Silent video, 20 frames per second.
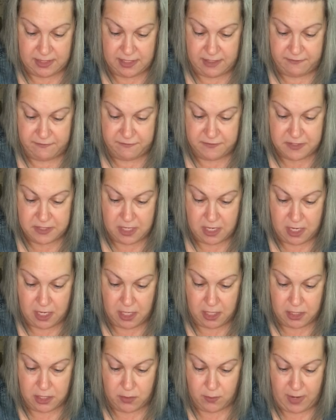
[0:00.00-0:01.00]
lift,
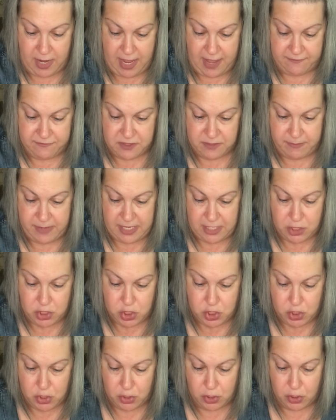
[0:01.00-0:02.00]
you have to make
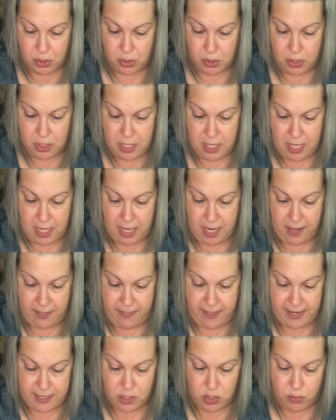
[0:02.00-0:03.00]
sure
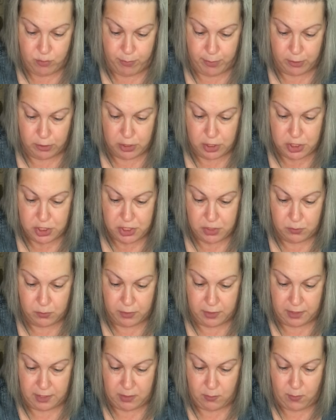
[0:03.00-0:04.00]
that you burnish it
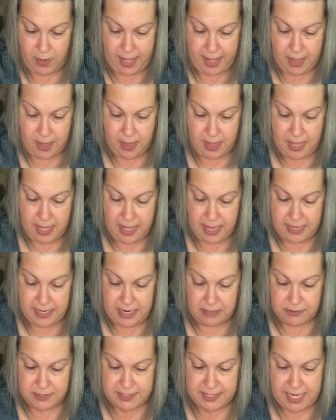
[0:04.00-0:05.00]
really well.
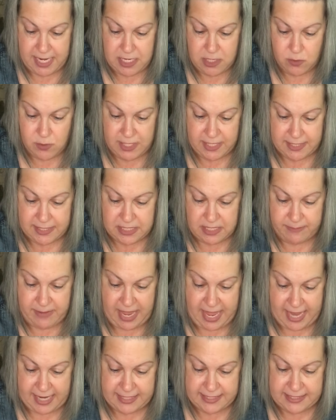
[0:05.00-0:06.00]
Now say you get some
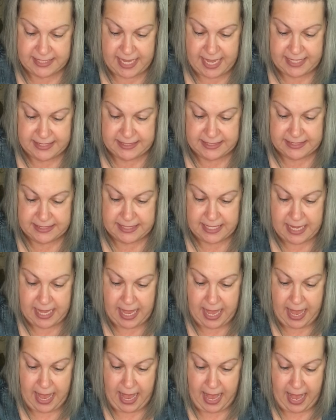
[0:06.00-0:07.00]
excess
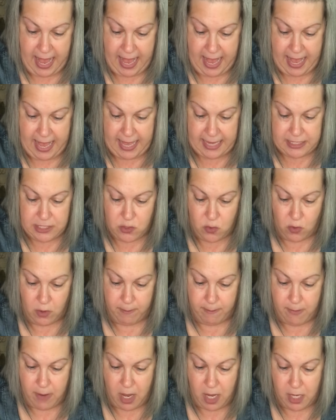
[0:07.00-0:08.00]
on your
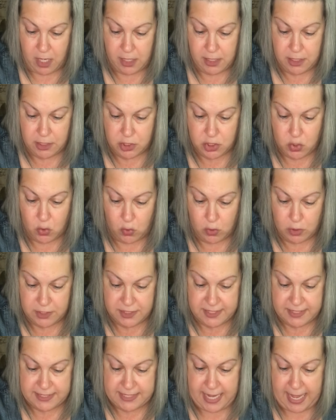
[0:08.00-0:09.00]
mug towards
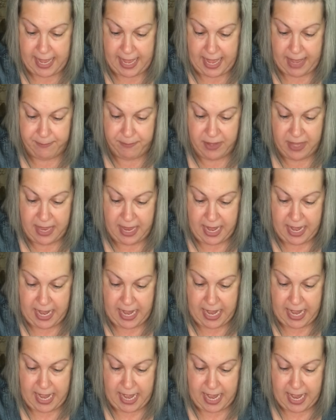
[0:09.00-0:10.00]
the top
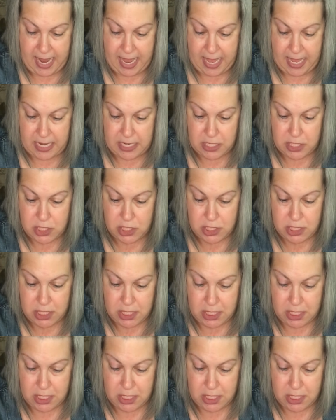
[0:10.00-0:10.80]
and